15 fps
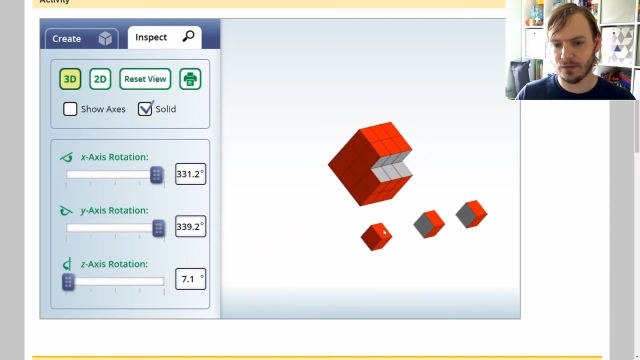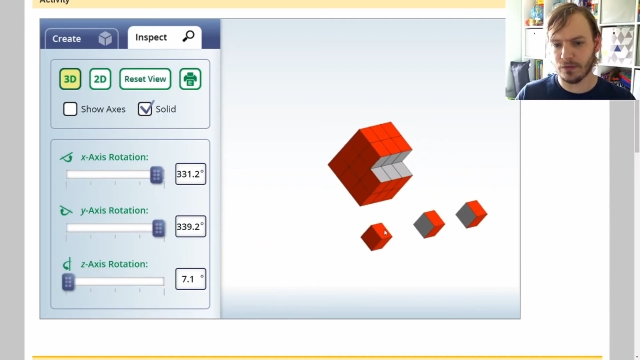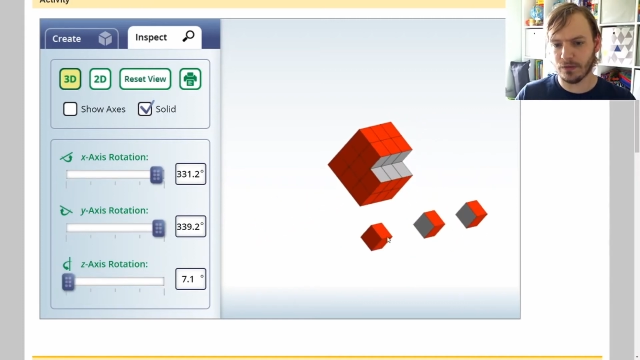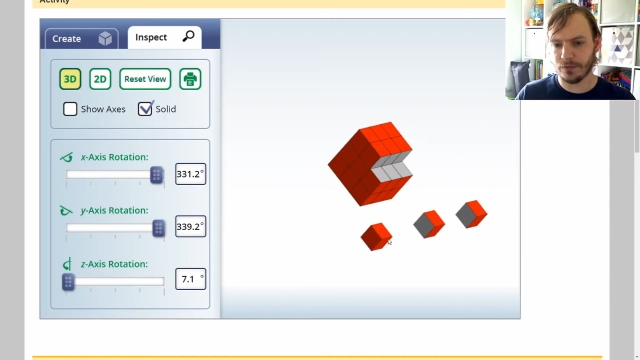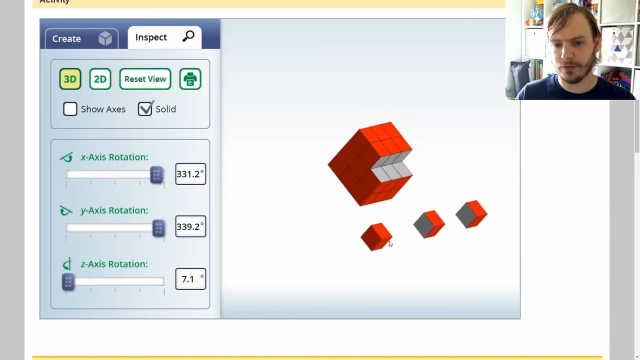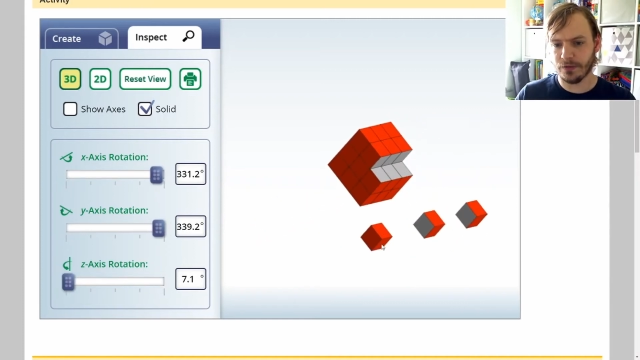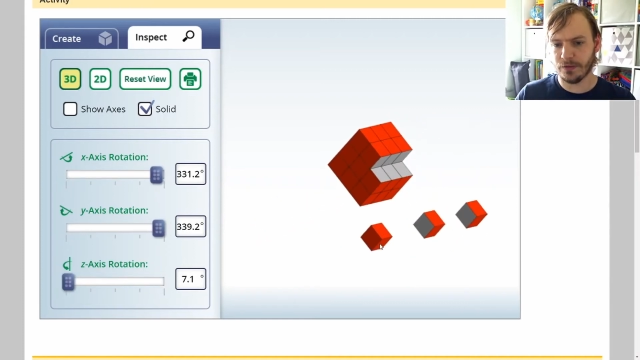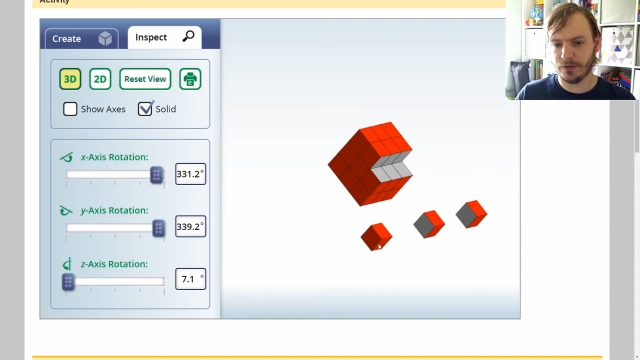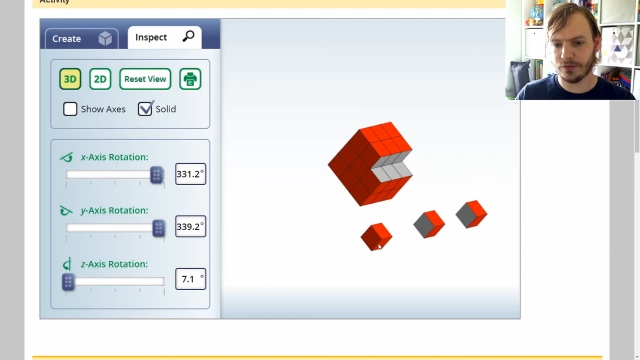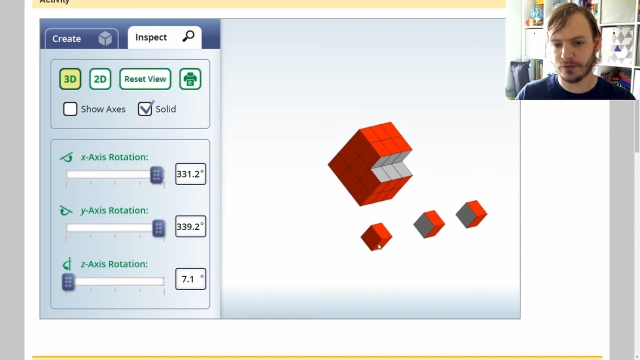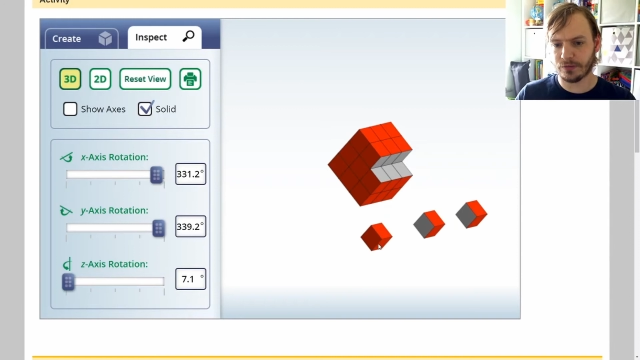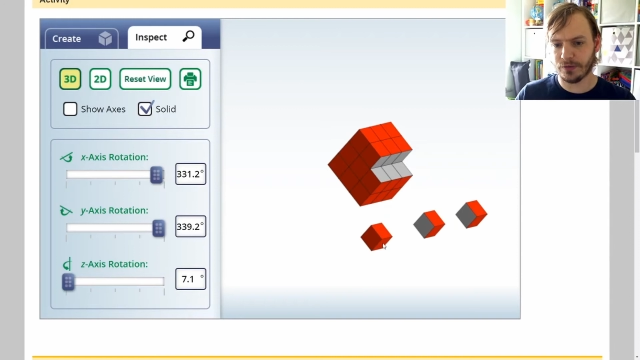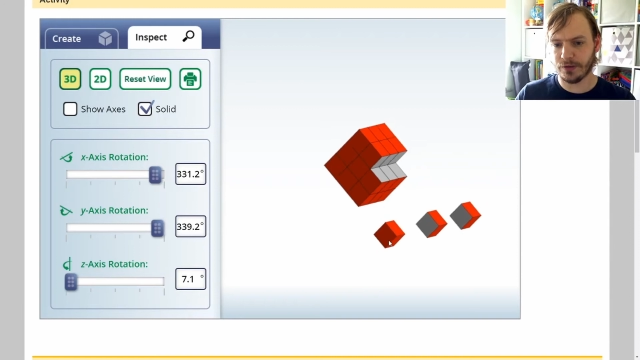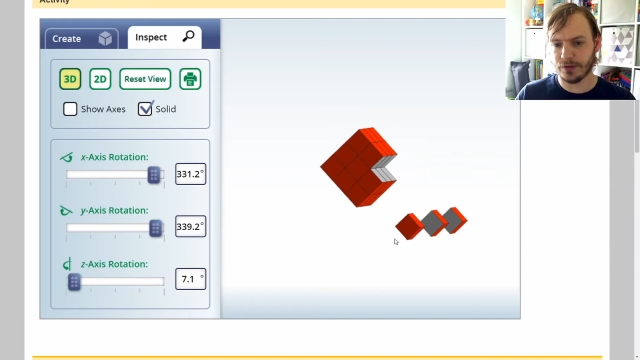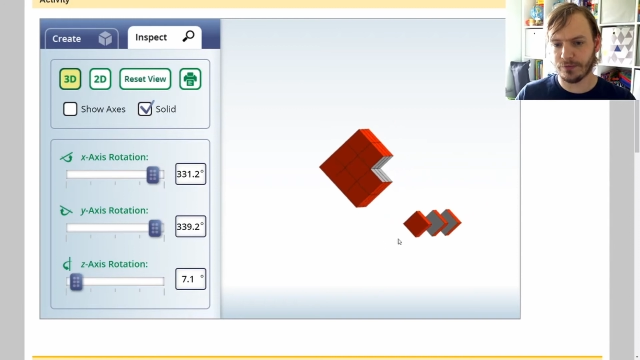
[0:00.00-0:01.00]
on these
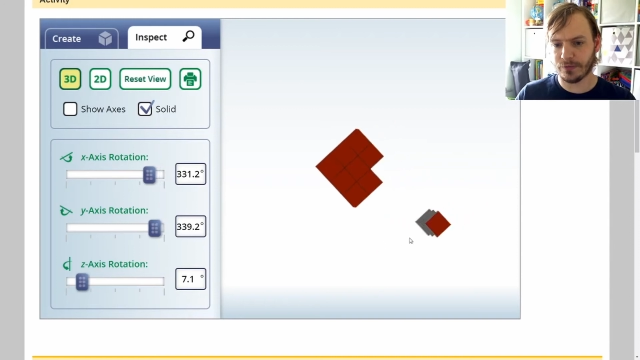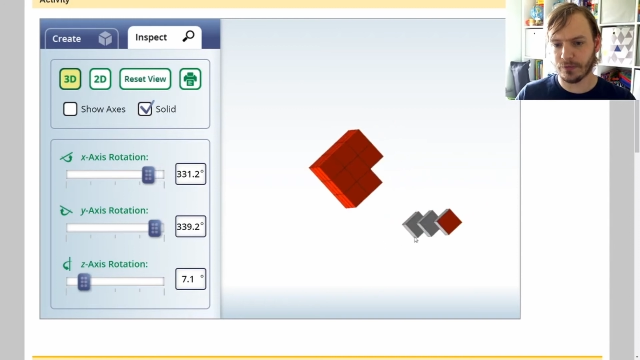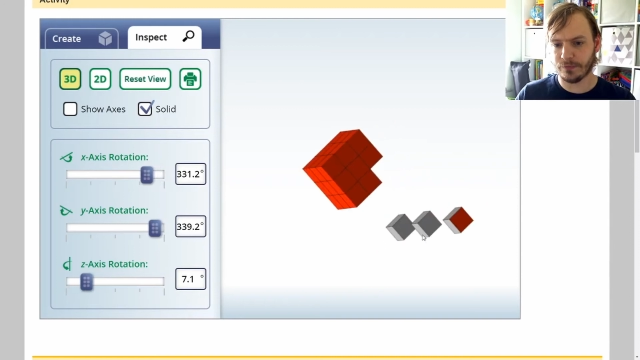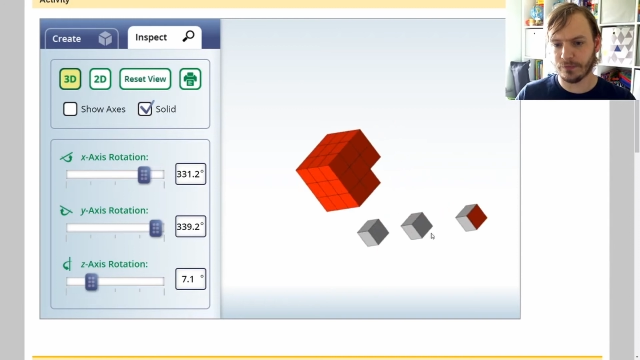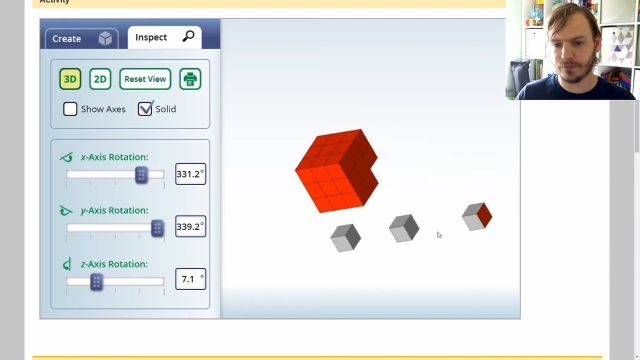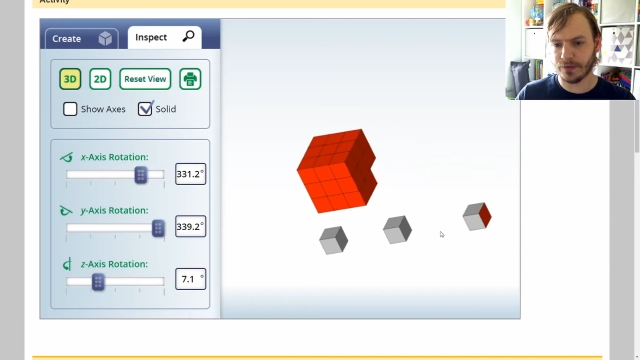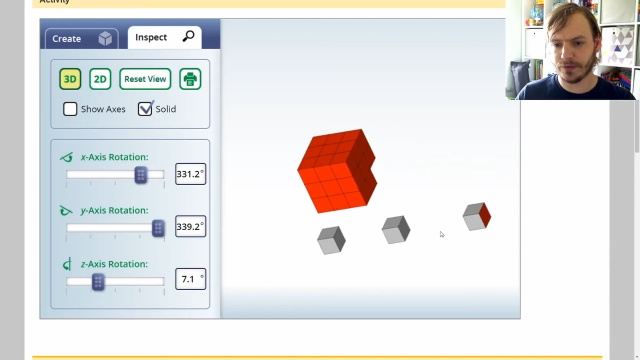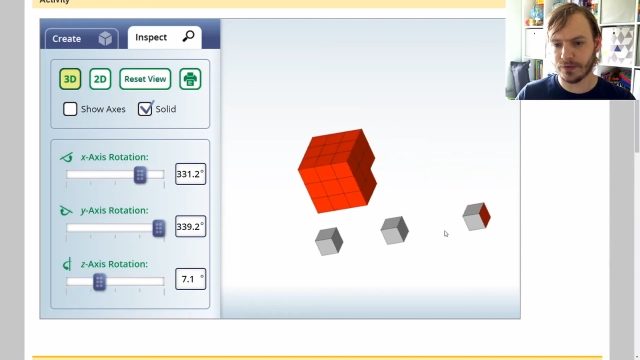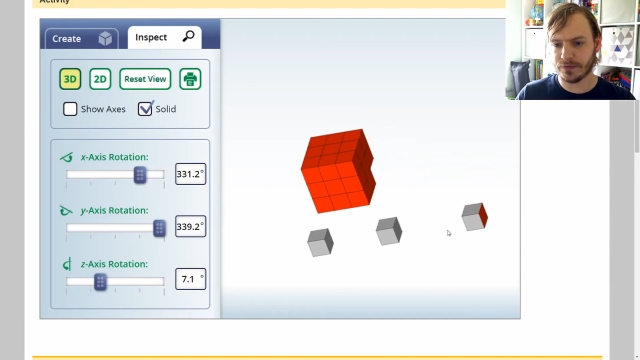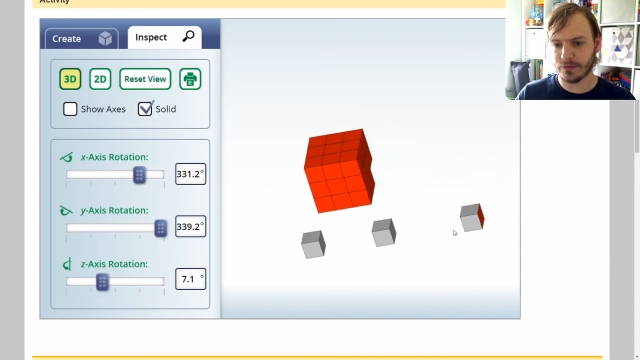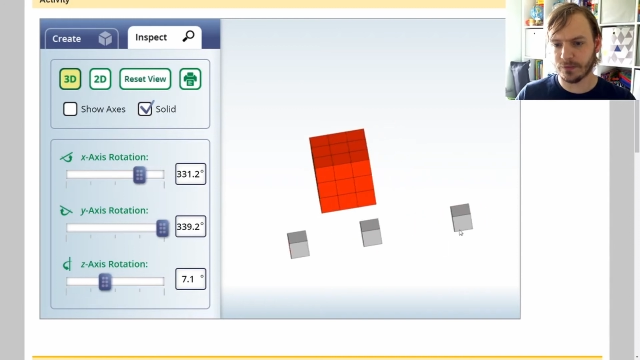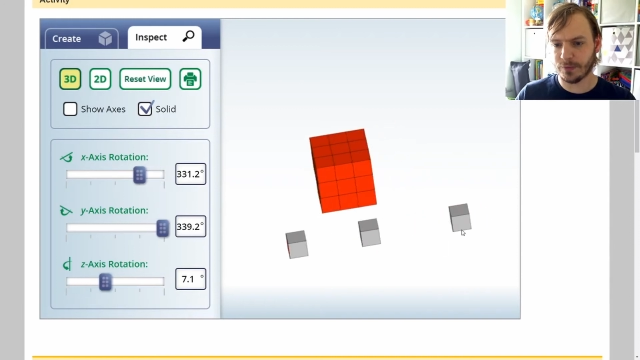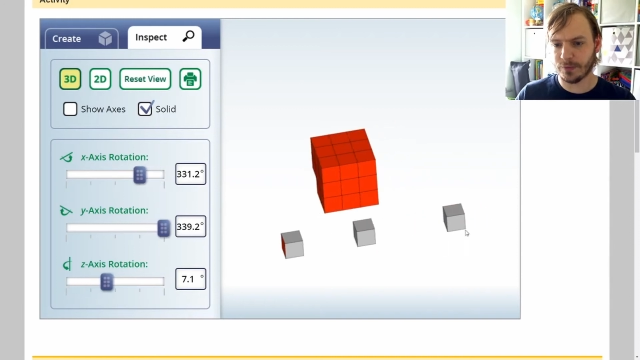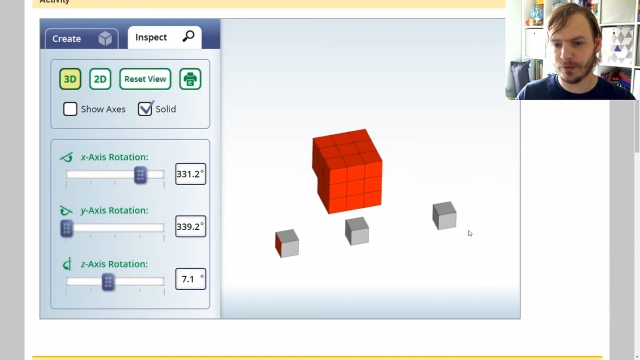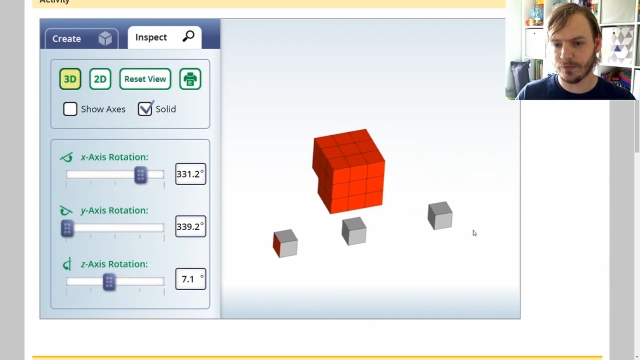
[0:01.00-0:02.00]
3 front
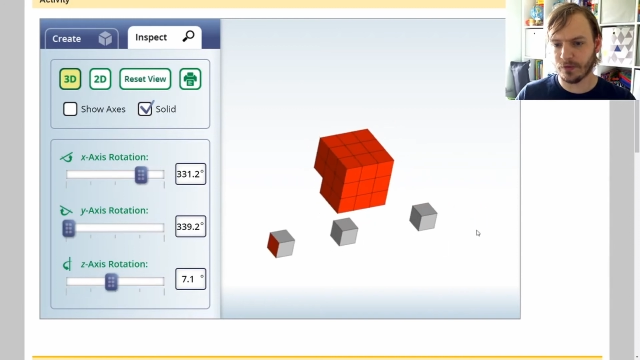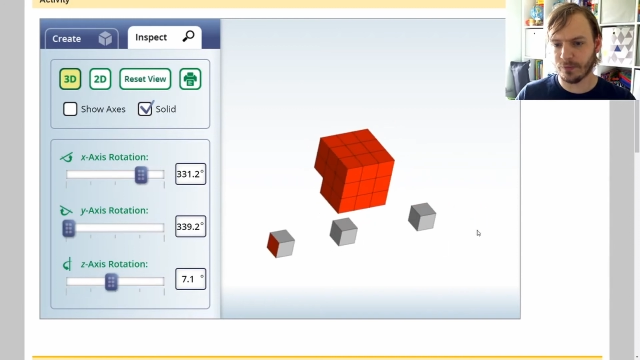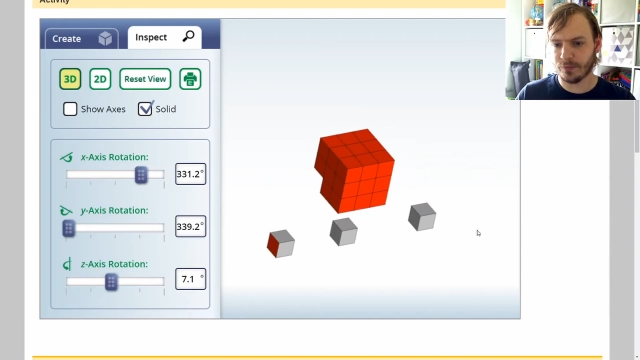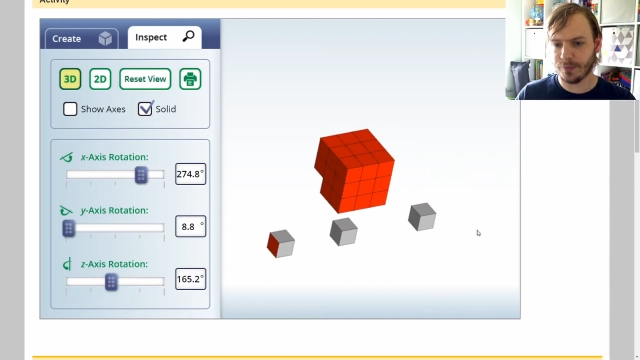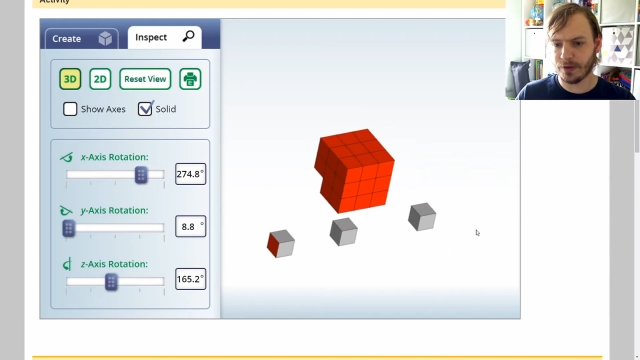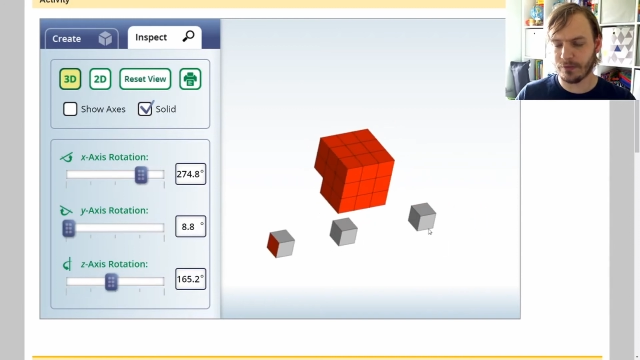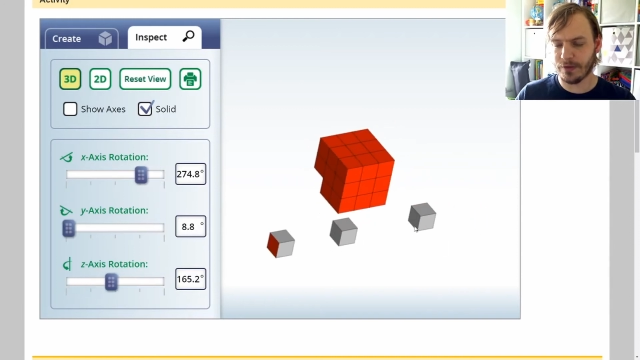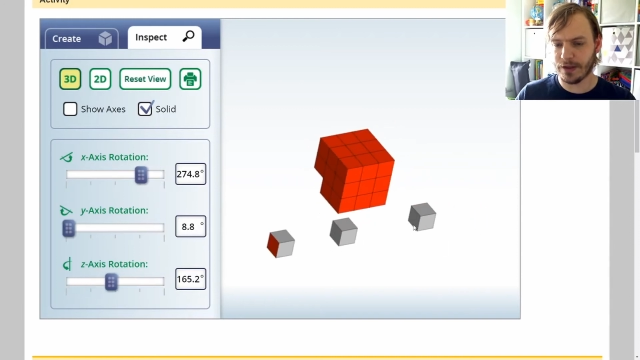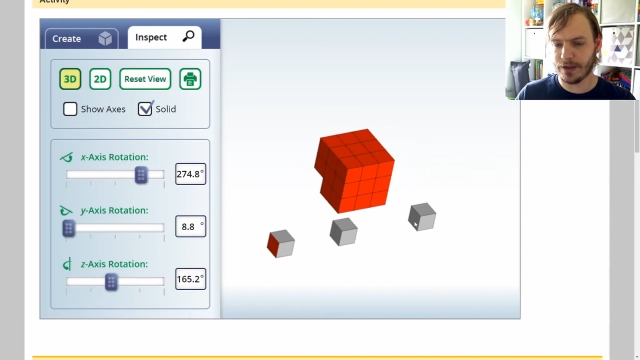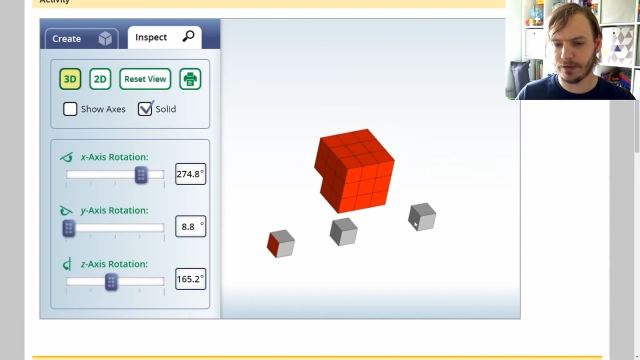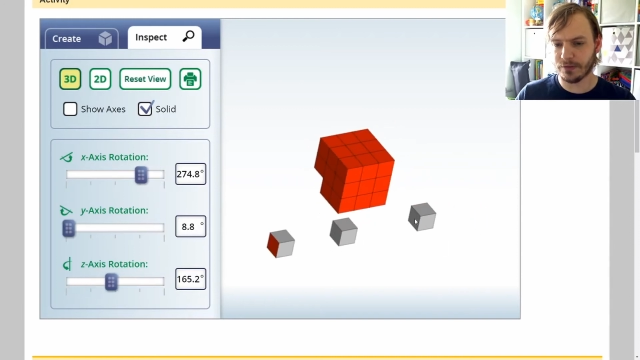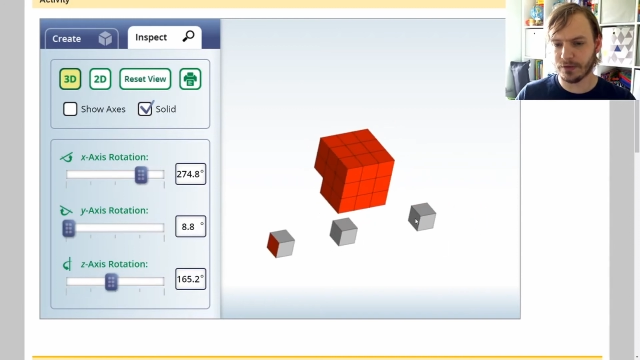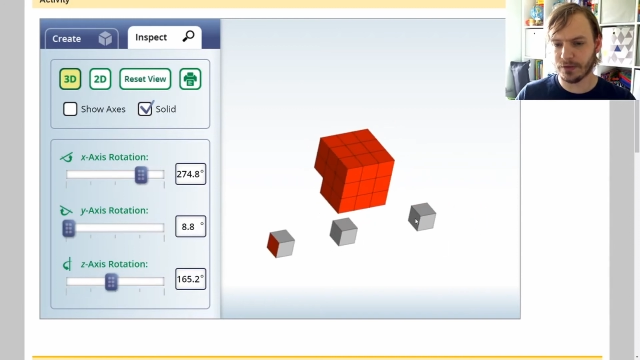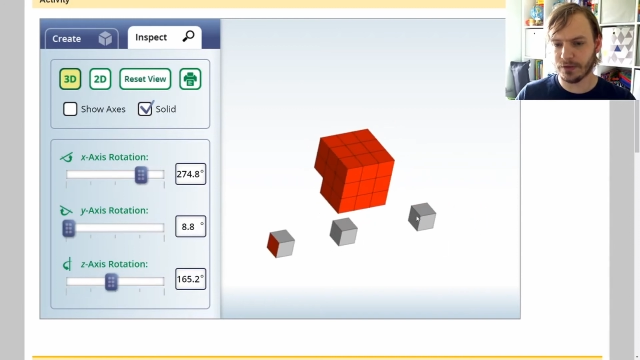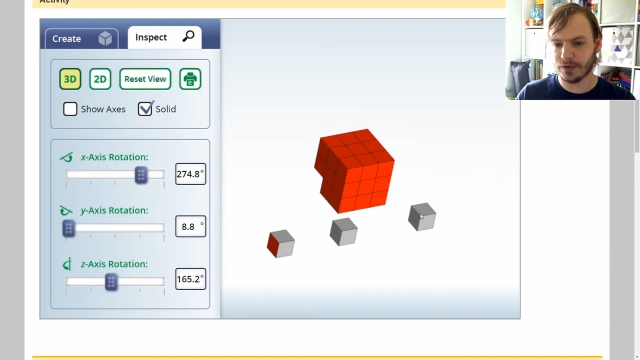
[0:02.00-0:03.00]
faces, but if I spin it
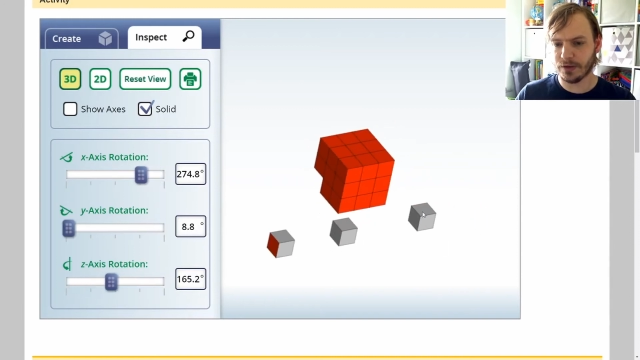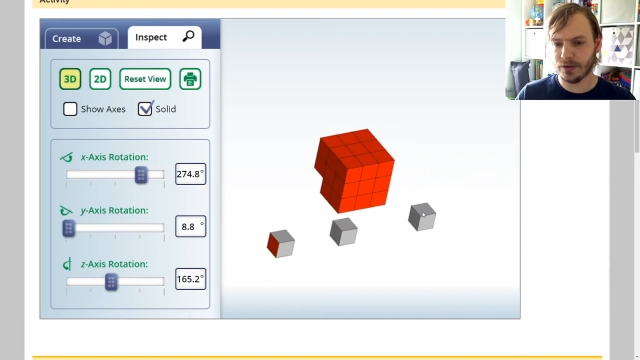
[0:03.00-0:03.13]
around,